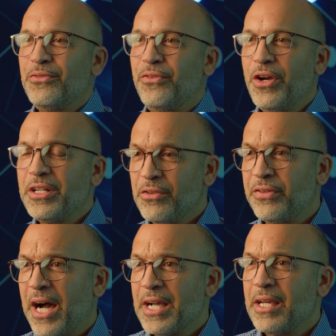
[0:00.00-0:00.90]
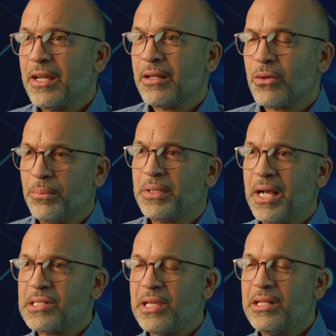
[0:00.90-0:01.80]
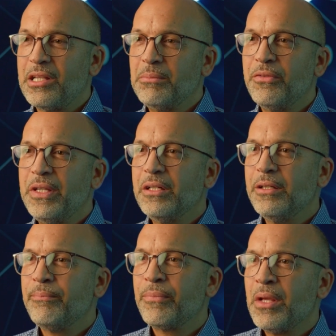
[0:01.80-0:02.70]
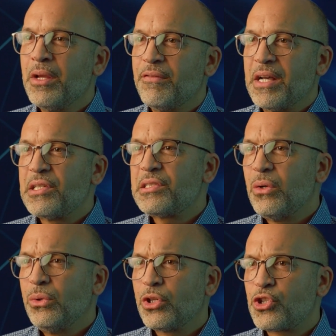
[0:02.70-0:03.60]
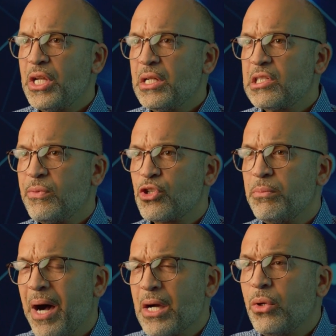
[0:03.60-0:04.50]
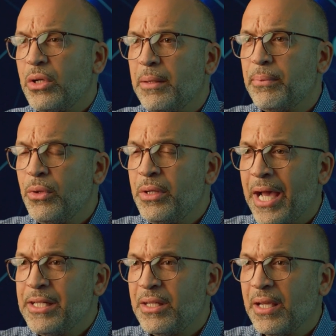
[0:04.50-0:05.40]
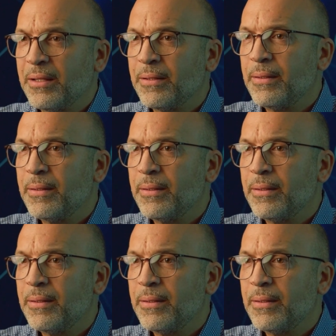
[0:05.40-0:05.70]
The following question is actually asked time and again. What is the difference between macro grip